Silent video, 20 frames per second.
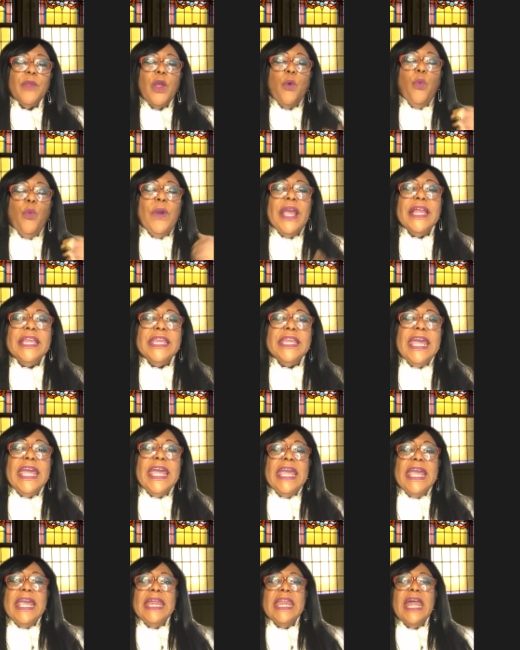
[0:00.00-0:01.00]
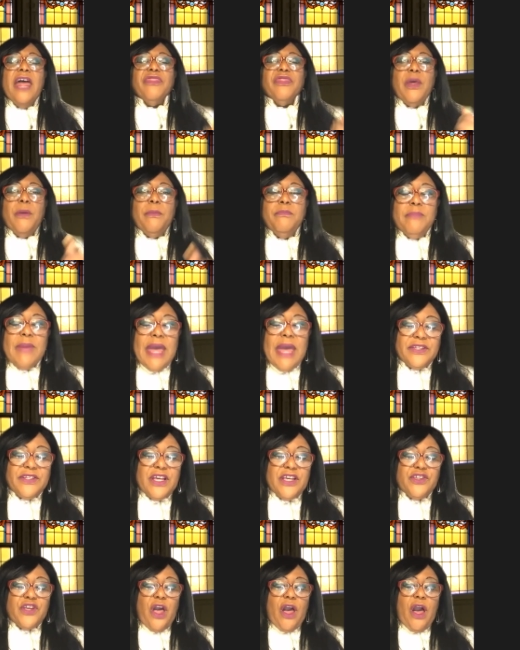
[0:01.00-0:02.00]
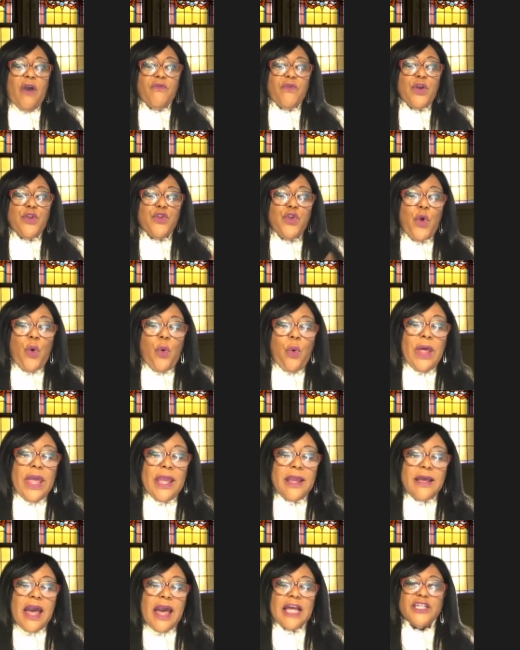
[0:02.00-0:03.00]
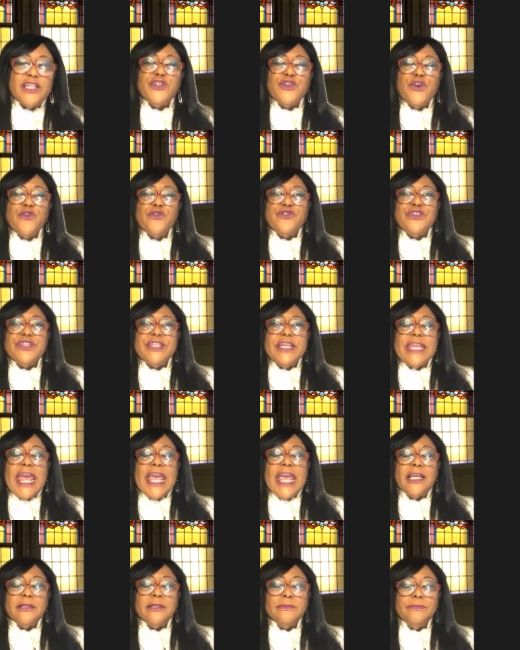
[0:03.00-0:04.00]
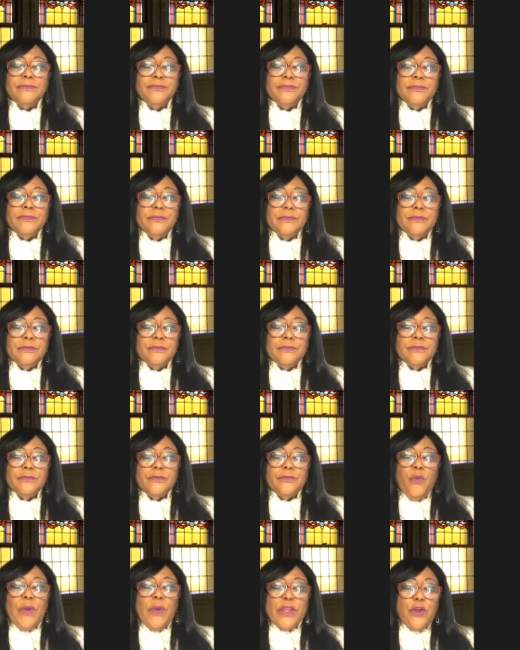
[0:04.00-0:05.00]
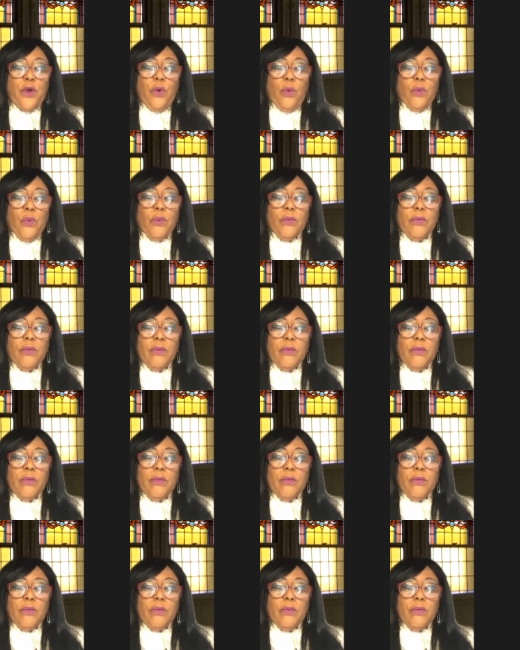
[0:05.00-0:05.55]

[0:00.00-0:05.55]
We need the message of renewal in God's church today. We do.